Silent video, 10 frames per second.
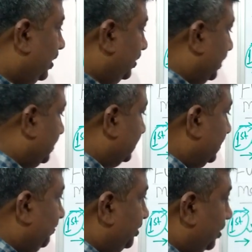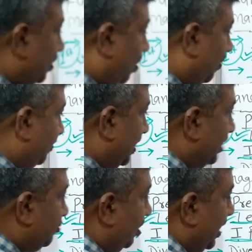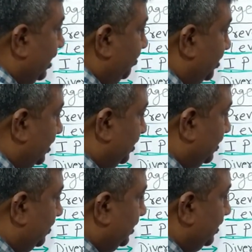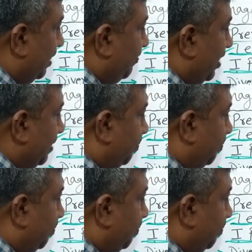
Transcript: Then conservation of natural enemies. These are very